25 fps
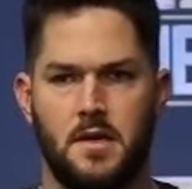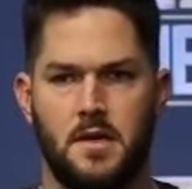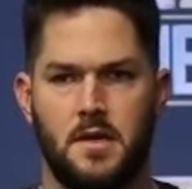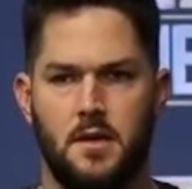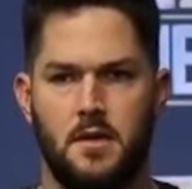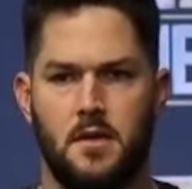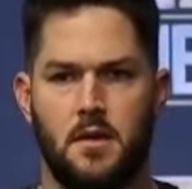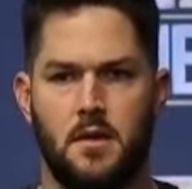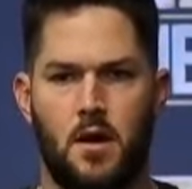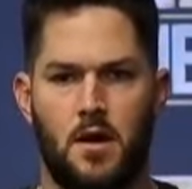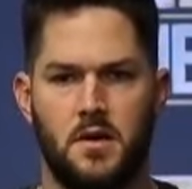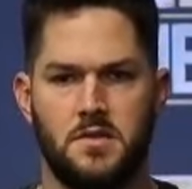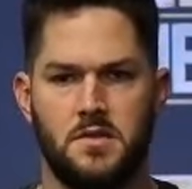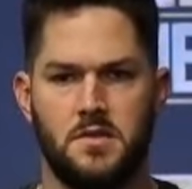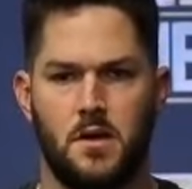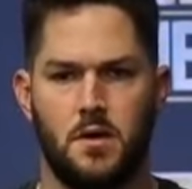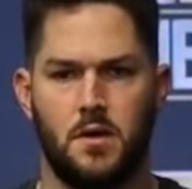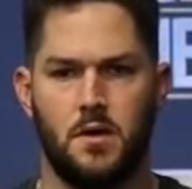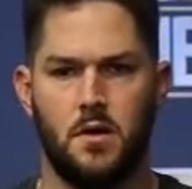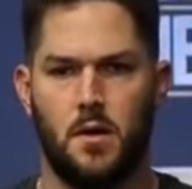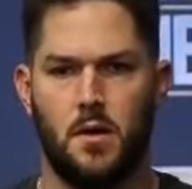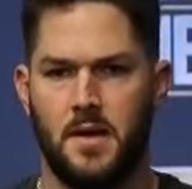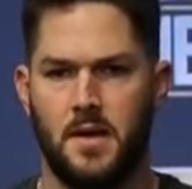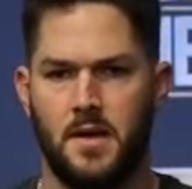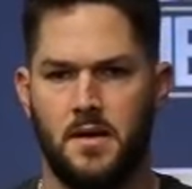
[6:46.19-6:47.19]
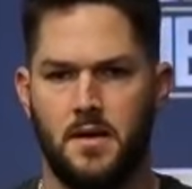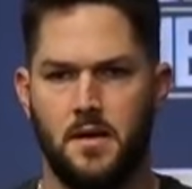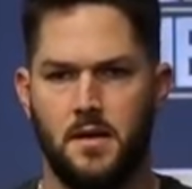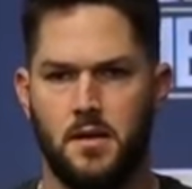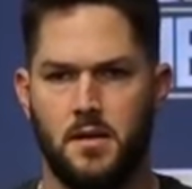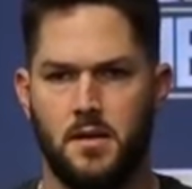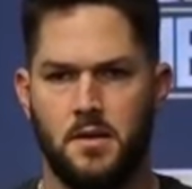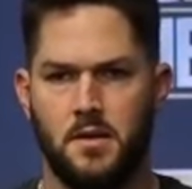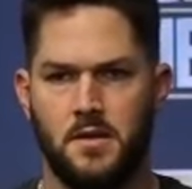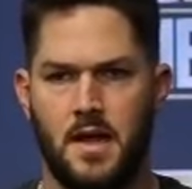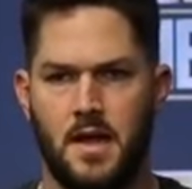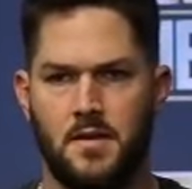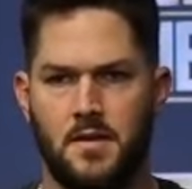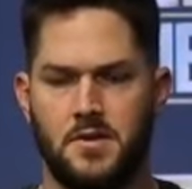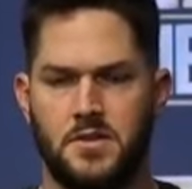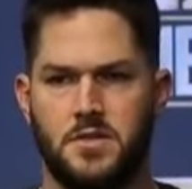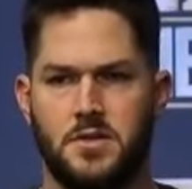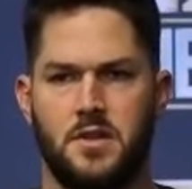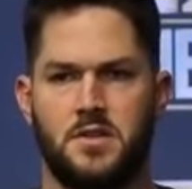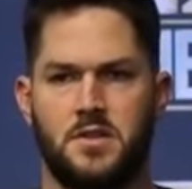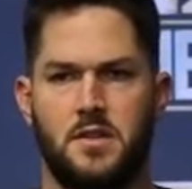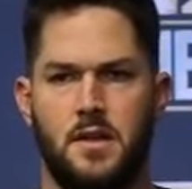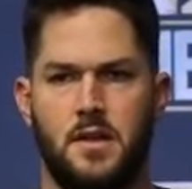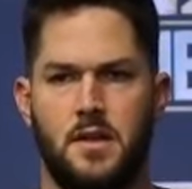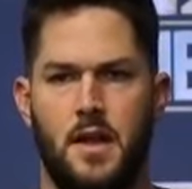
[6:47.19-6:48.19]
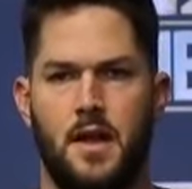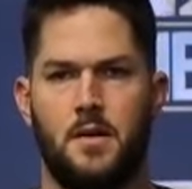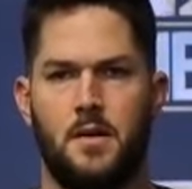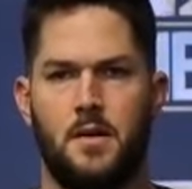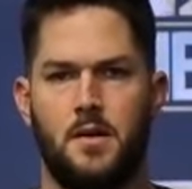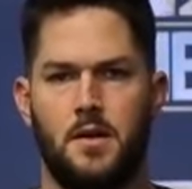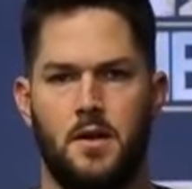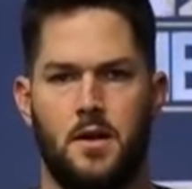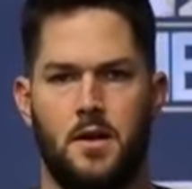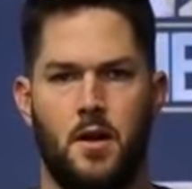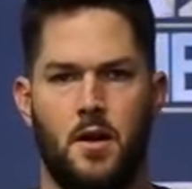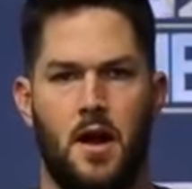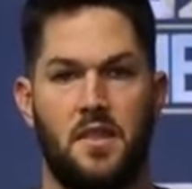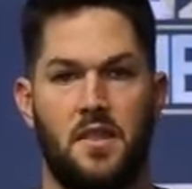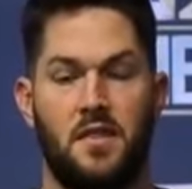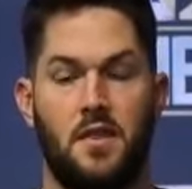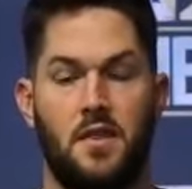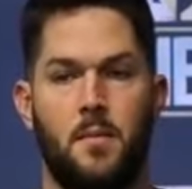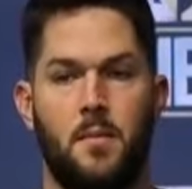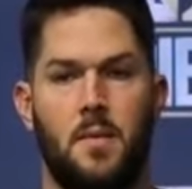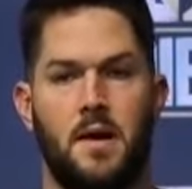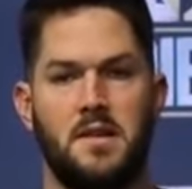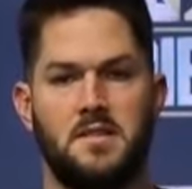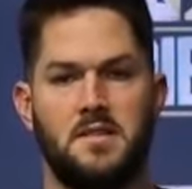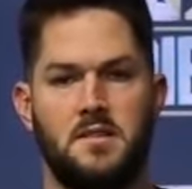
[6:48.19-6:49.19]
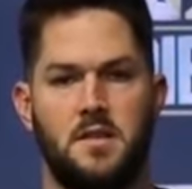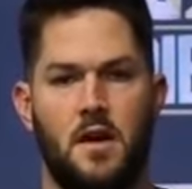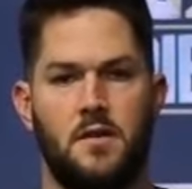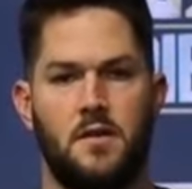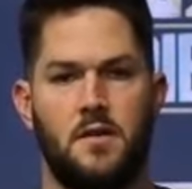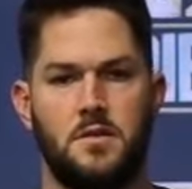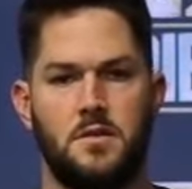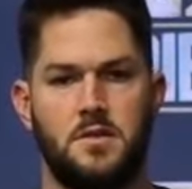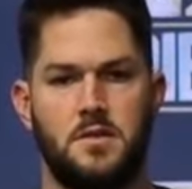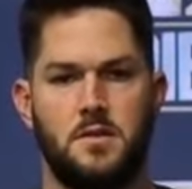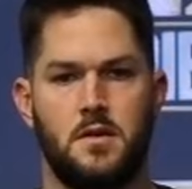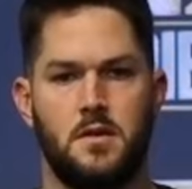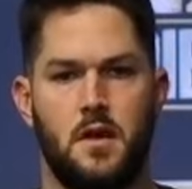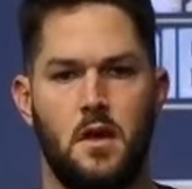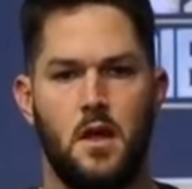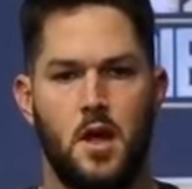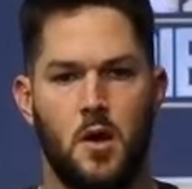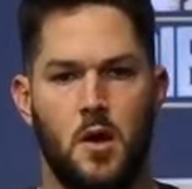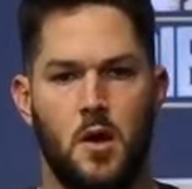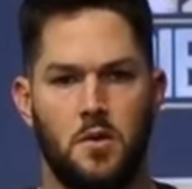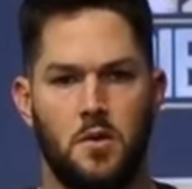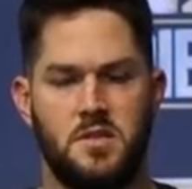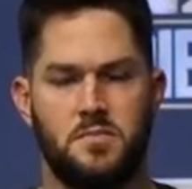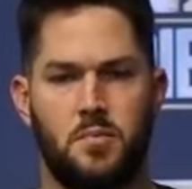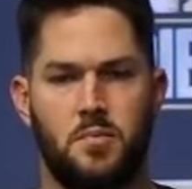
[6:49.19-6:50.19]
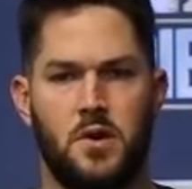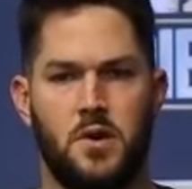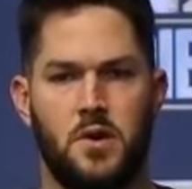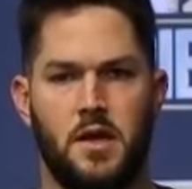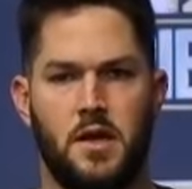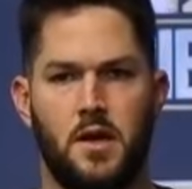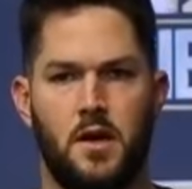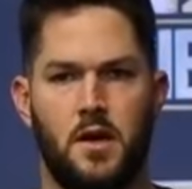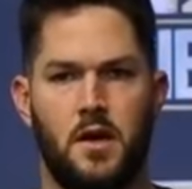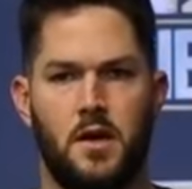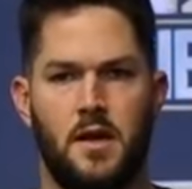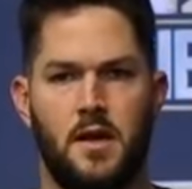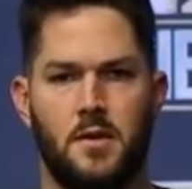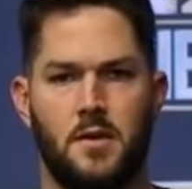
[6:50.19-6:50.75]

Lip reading: And also, I mean, down the stretch of the end, you know, I thought my stuff was pretty good.